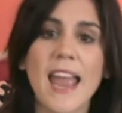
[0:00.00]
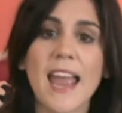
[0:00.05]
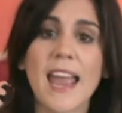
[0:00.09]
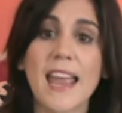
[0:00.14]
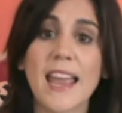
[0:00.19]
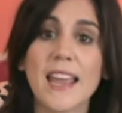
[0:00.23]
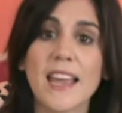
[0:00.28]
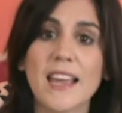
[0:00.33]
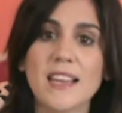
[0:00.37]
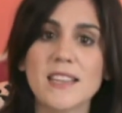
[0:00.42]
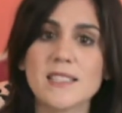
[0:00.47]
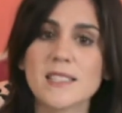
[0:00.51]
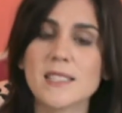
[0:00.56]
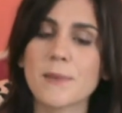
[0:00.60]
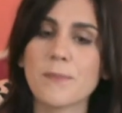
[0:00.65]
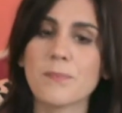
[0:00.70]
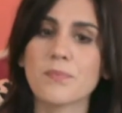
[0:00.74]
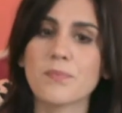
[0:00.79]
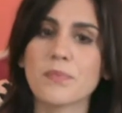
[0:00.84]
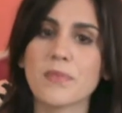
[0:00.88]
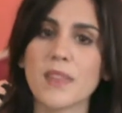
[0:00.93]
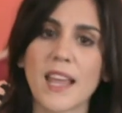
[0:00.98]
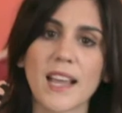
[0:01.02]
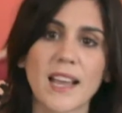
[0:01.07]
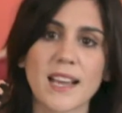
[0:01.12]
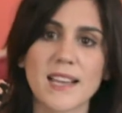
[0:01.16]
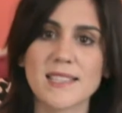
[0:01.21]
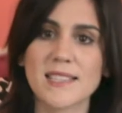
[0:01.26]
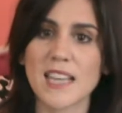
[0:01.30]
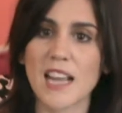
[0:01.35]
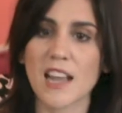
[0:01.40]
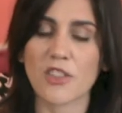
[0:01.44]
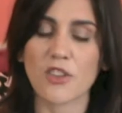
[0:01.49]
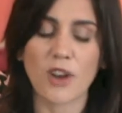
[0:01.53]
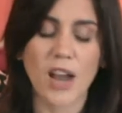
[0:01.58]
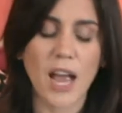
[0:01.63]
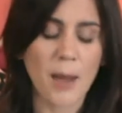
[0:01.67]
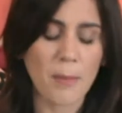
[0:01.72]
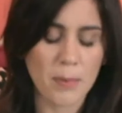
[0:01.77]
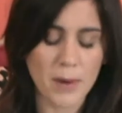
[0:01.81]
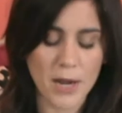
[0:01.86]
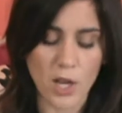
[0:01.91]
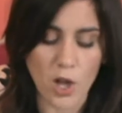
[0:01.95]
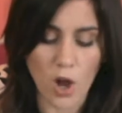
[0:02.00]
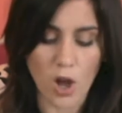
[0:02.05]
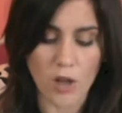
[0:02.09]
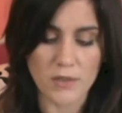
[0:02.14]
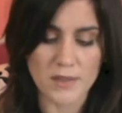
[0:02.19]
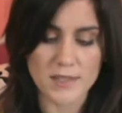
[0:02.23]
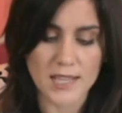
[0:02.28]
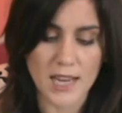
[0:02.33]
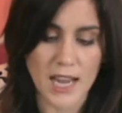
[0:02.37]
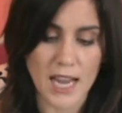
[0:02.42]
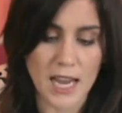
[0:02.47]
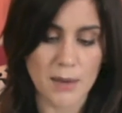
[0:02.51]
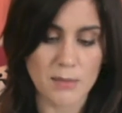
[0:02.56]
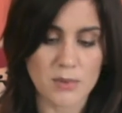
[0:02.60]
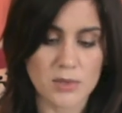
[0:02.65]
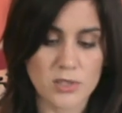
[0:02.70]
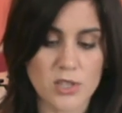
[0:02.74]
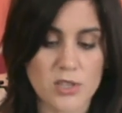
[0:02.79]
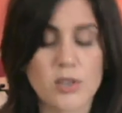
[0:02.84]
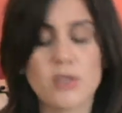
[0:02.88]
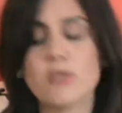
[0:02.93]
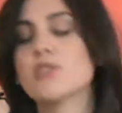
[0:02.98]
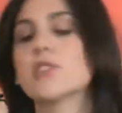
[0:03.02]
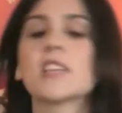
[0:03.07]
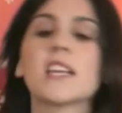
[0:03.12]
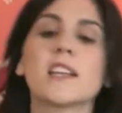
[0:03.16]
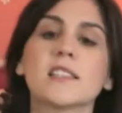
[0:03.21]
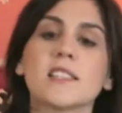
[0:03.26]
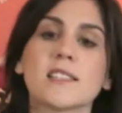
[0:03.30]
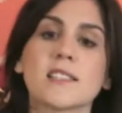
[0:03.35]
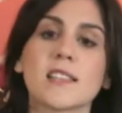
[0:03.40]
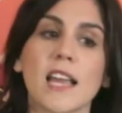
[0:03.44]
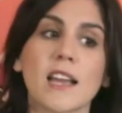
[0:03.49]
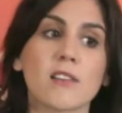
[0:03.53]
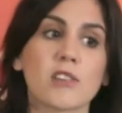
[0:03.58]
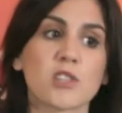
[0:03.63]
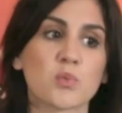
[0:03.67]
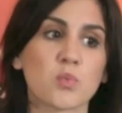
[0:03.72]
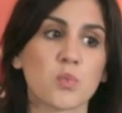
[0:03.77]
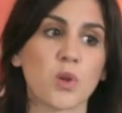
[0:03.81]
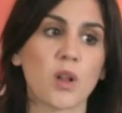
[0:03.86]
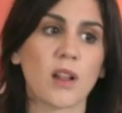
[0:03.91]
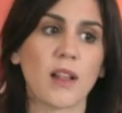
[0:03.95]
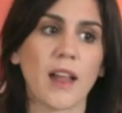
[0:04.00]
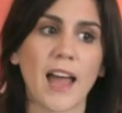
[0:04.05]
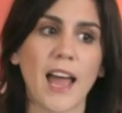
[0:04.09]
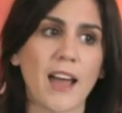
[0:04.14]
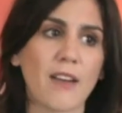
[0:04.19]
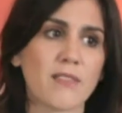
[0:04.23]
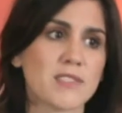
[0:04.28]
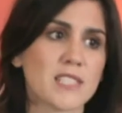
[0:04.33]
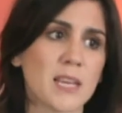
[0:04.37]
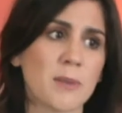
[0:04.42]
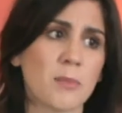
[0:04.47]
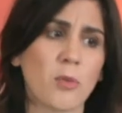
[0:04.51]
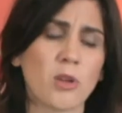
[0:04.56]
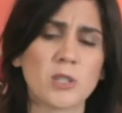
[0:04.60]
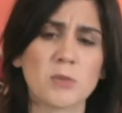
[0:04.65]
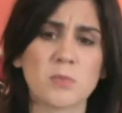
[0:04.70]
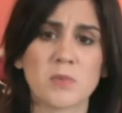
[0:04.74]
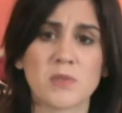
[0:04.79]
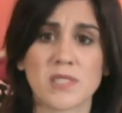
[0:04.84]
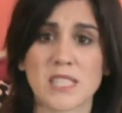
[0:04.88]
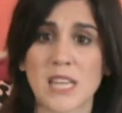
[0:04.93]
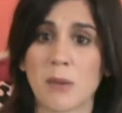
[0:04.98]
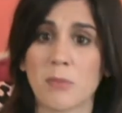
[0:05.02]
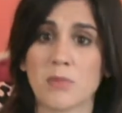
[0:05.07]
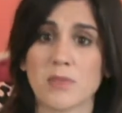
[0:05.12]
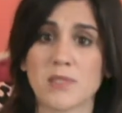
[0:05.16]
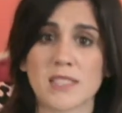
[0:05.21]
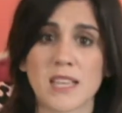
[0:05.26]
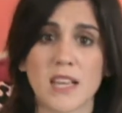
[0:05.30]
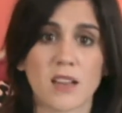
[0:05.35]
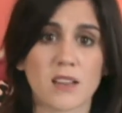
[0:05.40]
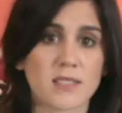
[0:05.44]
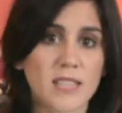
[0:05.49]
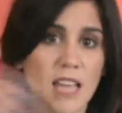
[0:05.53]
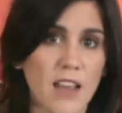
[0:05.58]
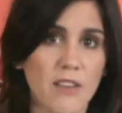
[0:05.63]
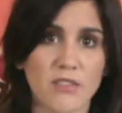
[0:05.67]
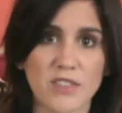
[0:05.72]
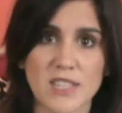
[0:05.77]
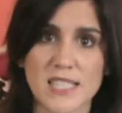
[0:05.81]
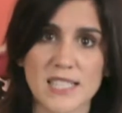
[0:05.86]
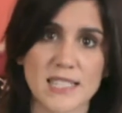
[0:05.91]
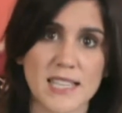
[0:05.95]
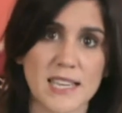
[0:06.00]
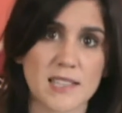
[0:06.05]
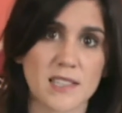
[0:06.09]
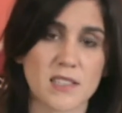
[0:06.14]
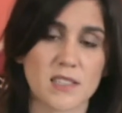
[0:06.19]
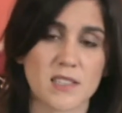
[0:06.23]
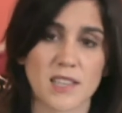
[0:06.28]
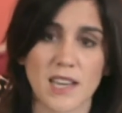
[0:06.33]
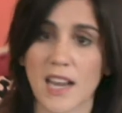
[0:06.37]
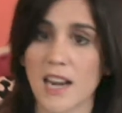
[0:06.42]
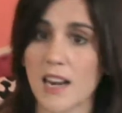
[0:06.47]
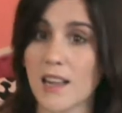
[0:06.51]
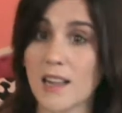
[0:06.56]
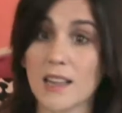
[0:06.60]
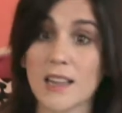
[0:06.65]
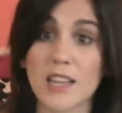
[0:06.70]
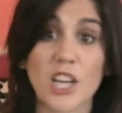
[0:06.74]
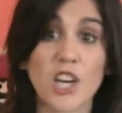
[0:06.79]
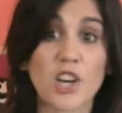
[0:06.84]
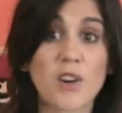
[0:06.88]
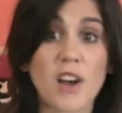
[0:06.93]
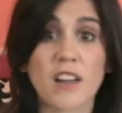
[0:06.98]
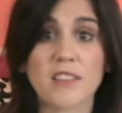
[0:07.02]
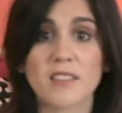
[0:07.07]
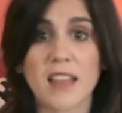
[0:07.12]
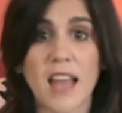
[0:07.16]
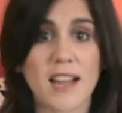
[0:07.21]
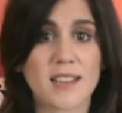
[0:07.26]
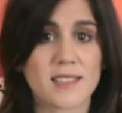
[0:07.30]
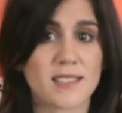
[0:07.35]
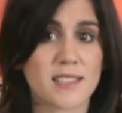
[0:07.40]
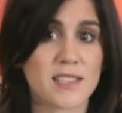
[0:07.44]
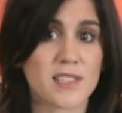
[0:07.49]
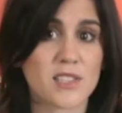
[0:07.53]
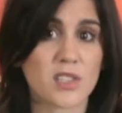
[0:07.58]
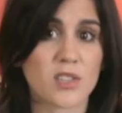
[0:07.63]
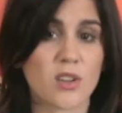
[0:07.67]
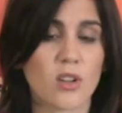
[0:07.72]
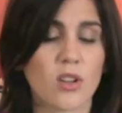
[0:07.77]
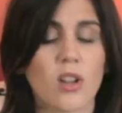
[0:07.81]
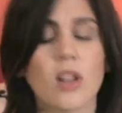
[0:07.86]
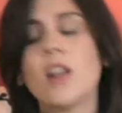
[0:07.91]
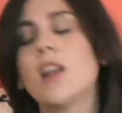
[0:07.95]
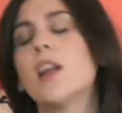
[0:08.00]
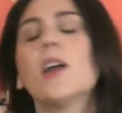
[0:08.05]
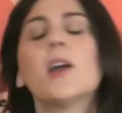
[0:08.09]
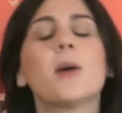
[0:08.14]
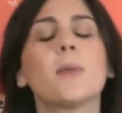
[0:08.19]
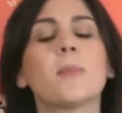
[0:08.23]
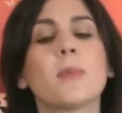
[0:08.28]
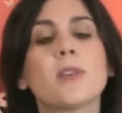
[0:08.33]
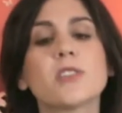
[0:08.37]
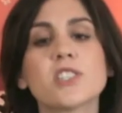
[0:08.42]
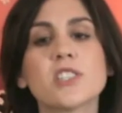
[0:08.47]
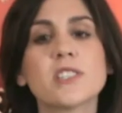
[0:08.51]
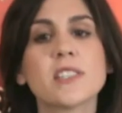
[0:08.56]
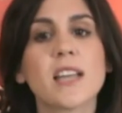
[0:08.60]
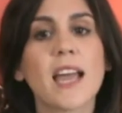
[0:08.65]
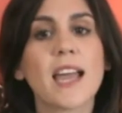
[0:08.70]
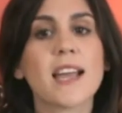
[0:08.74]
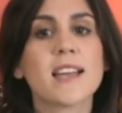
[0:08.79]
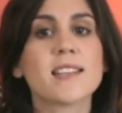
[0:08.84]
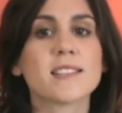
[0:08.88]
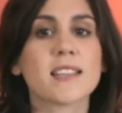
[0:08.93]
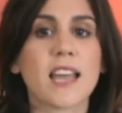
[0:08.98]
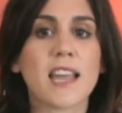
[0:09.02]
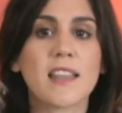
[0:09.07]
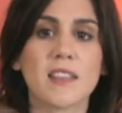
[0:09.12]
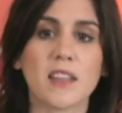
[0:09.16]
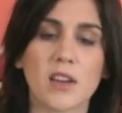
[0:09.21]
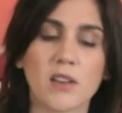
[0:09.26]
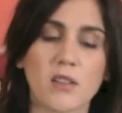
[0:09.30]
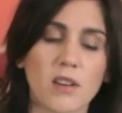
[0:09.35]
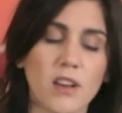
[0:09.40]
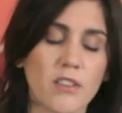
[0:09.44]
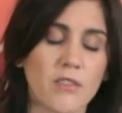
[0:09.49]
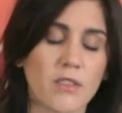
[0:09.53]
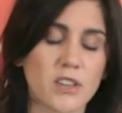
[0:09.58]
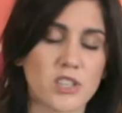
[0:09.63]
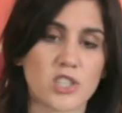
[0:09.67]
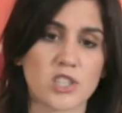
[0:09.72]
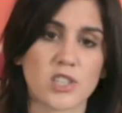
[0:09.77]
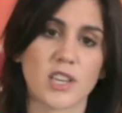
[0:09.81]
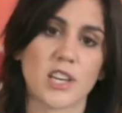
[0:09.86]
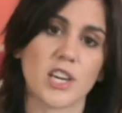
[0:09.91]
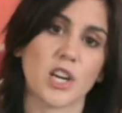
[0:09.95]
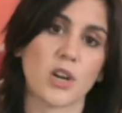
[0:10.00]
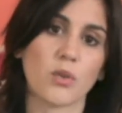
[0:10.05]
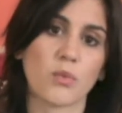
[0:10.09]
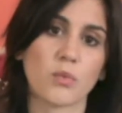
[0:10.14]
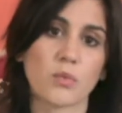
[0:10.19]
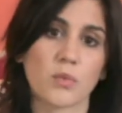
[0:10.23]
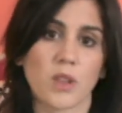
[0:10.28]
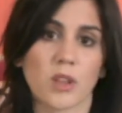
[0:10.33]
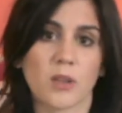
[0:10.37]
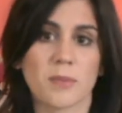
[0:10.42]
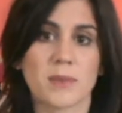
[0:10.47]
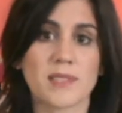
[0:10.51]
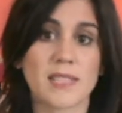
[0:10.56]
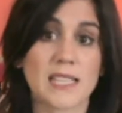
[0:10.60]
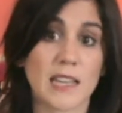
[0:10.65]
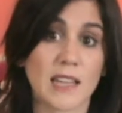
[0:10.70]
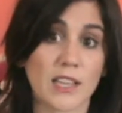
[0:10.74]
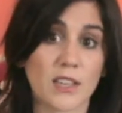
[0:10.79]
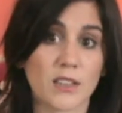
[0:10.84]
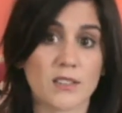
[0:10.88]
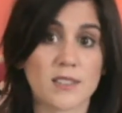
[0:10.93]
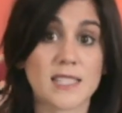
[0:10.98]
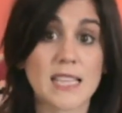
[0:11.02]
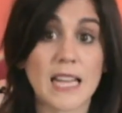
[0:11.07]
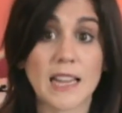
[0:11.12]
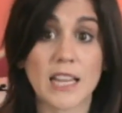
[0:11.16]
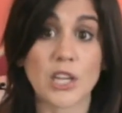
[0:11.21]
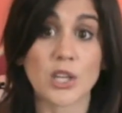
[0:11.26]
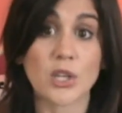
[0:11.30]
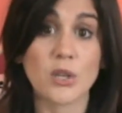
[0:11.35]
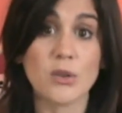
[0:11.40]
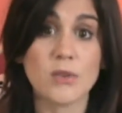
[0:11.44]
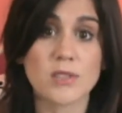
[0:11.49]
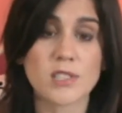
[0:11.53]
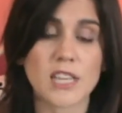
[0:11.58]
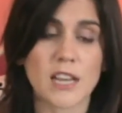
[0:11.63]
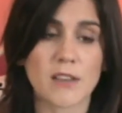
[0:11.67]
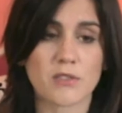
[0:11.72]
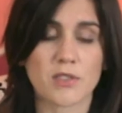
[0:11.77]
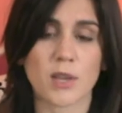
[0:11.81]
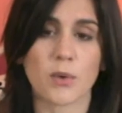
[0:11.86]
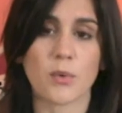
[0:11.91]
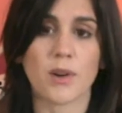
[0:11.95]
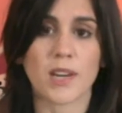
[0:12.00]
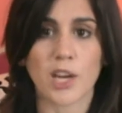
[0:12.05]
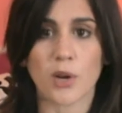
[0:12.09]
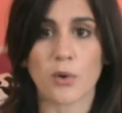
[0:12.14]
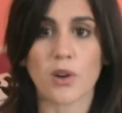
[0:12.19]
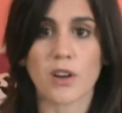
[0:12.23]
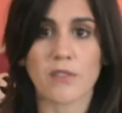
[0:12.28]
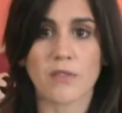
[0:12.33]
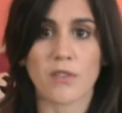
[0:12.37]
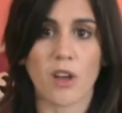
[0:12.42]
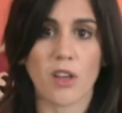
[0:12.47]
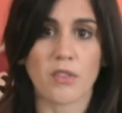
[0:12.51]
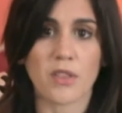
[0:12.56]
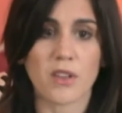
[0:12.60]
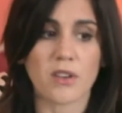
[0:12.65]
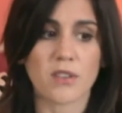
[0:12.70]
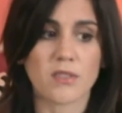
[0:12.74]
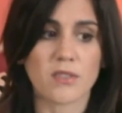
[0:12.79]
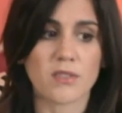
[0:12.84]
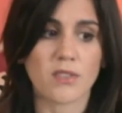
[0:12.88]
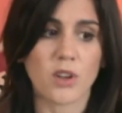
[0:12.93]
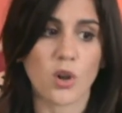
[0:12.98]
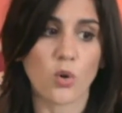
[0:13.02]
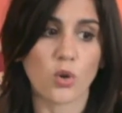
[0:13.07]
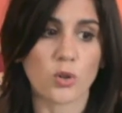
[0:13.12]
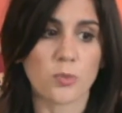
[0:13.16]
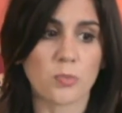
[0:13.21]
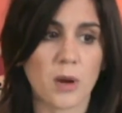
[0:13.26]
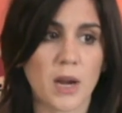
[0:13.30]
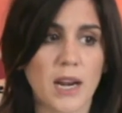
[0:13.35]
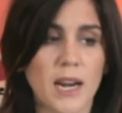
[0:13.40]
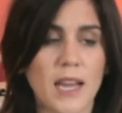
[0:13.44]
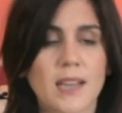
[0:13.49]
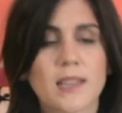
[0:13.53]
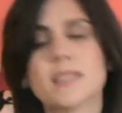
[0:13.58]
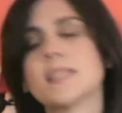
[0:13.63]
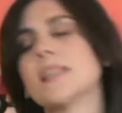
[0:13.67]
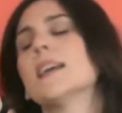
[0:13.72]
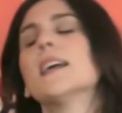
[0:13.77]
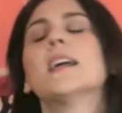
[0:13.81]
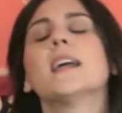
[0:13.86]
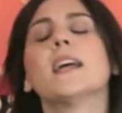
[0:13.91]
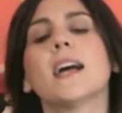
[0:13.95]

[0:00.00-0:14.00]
And like I said, they're happening all the time. Usually designers will have multiple sample sales every season to kind of clear out that seasonal merchandise, and then eventually, you know, they'll be selling new stuff, so they want to get rid of all their old product.